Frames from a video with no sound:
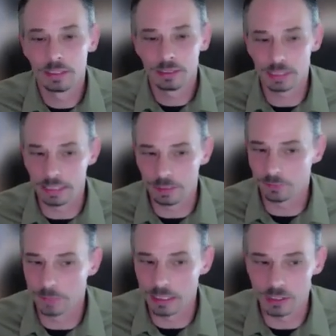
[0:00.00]
to get
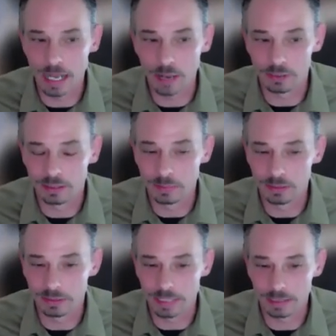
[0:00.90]
information out in the
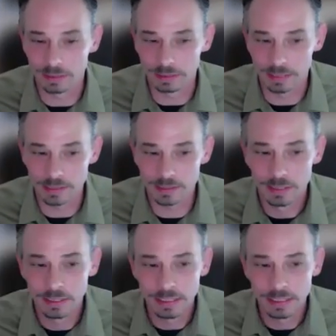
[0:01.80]
middle of the night like that